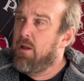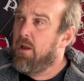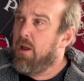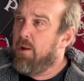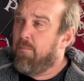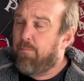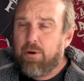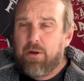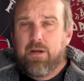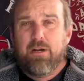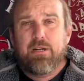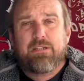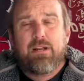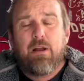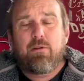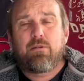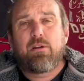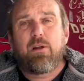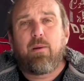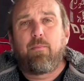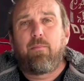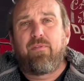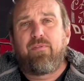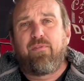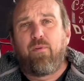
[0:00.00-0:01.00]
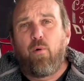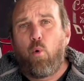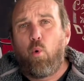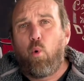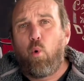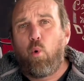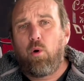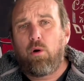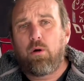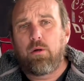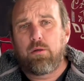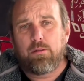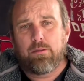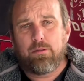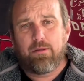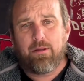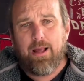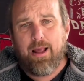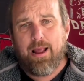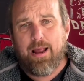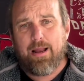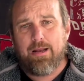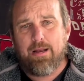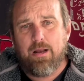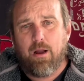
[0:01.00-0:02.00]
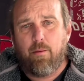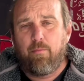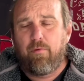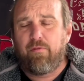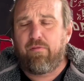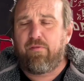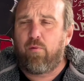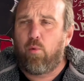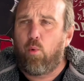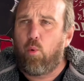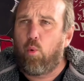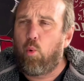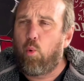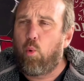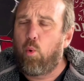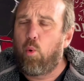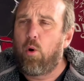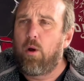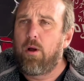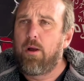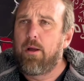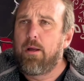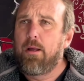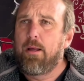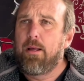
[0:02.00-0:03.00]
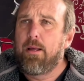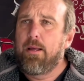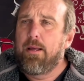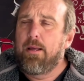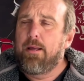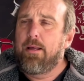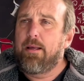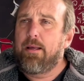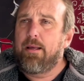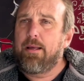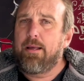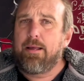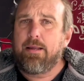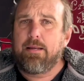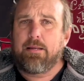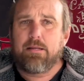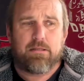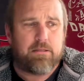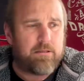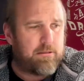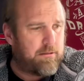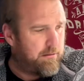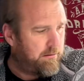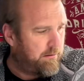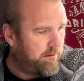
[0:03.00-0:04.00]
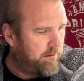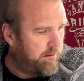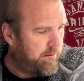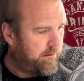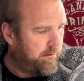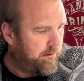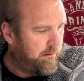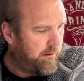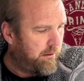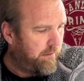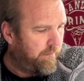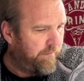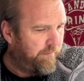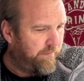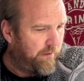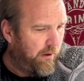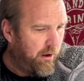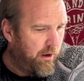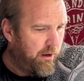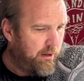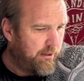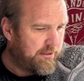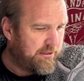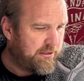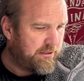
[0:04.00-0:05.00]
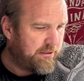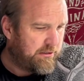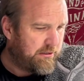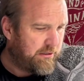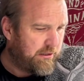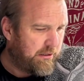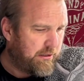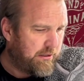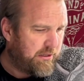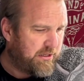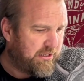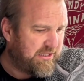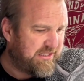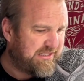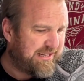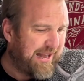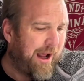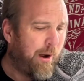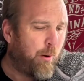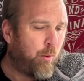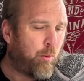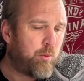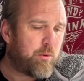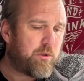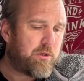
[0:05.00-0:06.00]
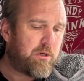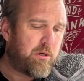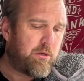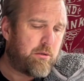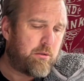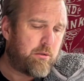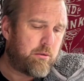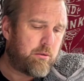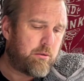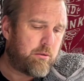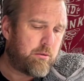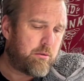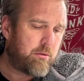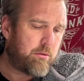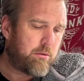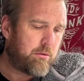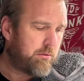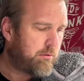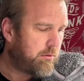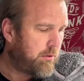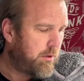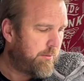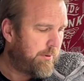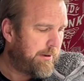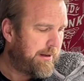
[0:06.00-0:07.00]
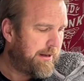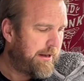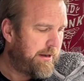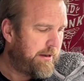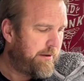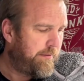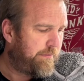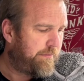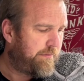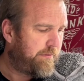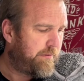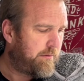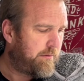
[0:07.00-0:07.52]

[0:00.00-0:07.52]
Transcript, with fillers: Bringing us down to number four, and number four is the first stout, I believe,